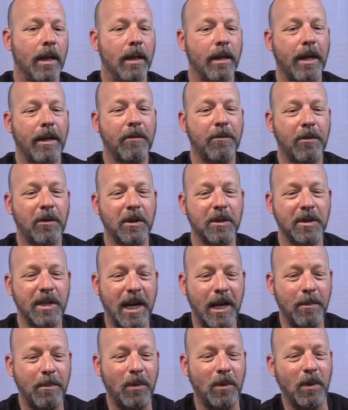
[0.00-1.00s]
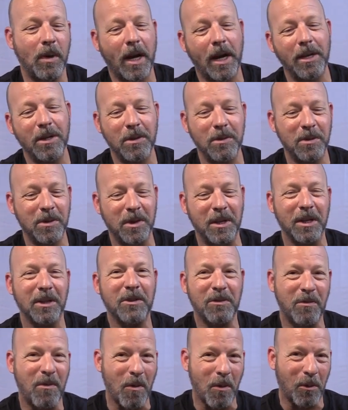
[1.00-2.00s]
Like for example, I used
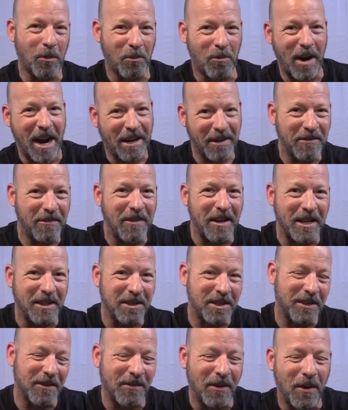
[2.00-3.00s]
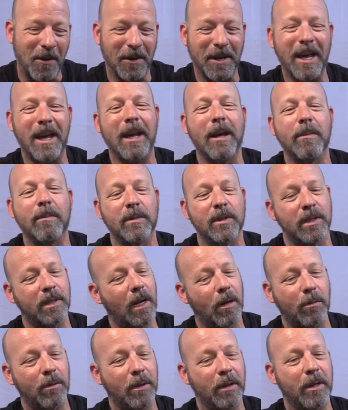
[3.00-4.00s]
this for RecFest of all games,
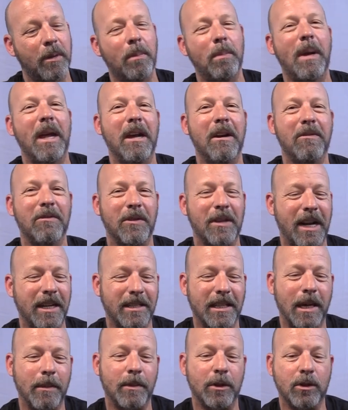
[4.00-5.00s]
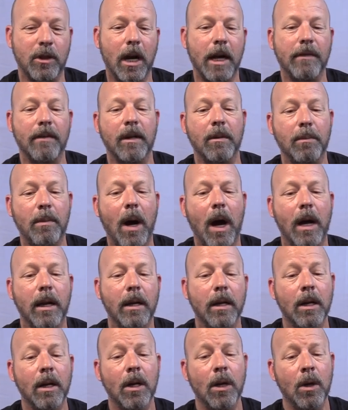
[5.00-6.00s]
not really made for that type of driving, but